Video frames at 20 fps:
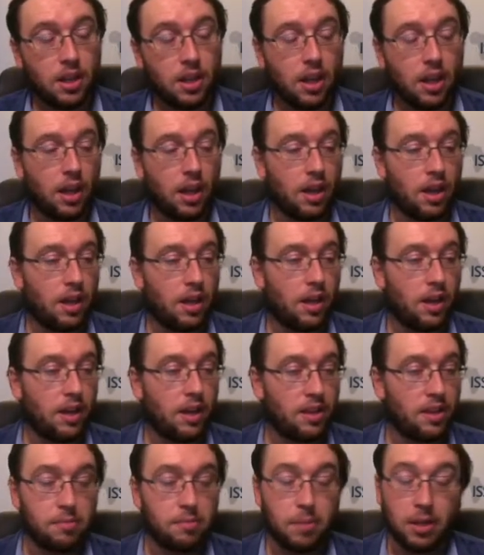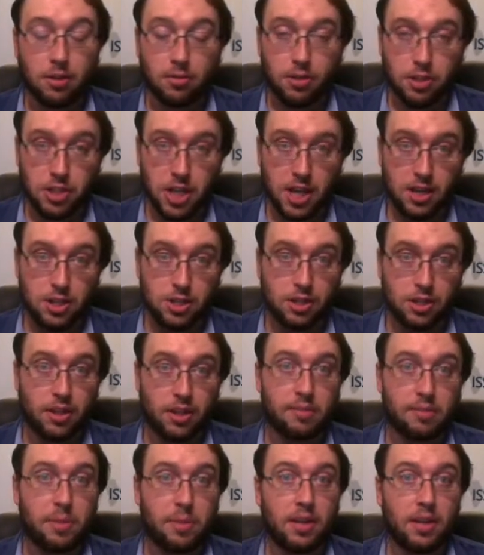There's been a rejection,
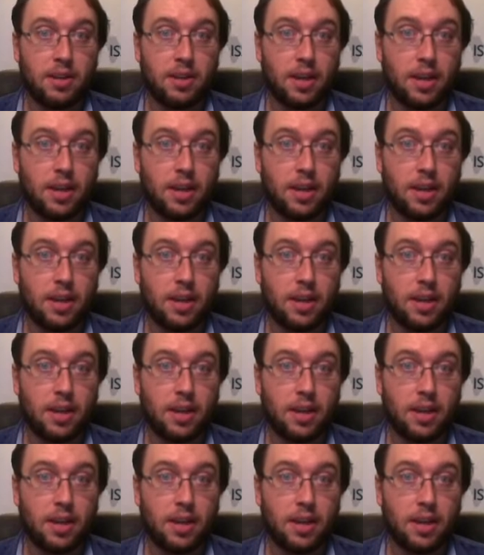there's been